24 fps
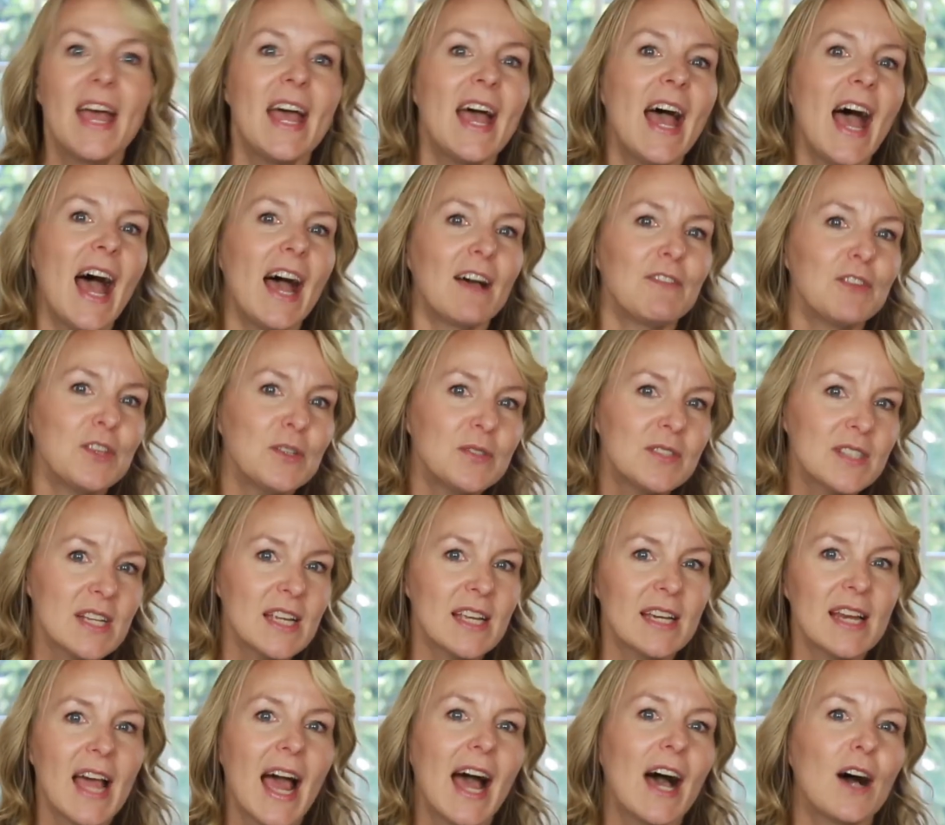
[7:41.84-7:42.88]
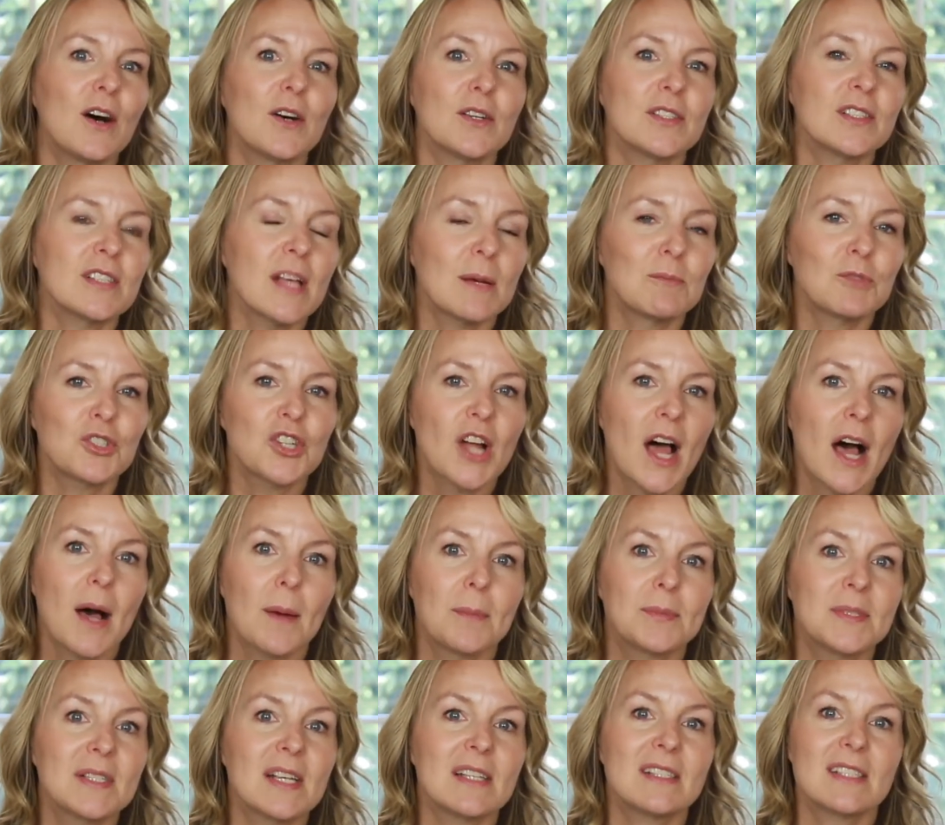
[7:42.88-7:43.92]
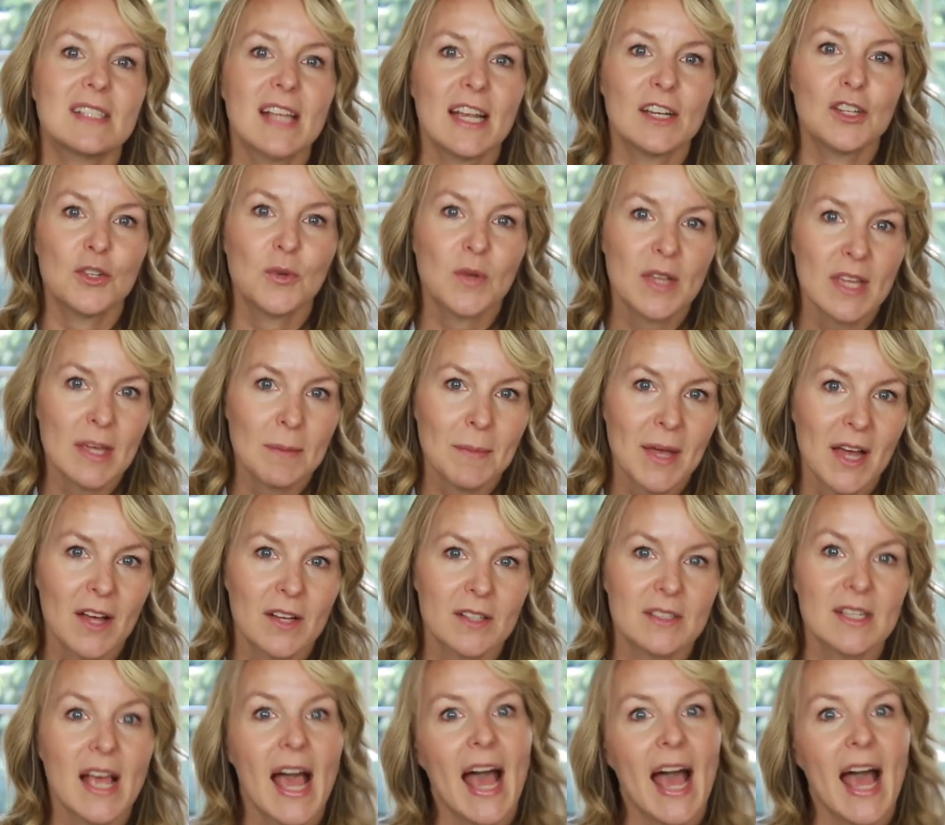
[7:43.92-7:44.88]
Have you seen how some shops send you emails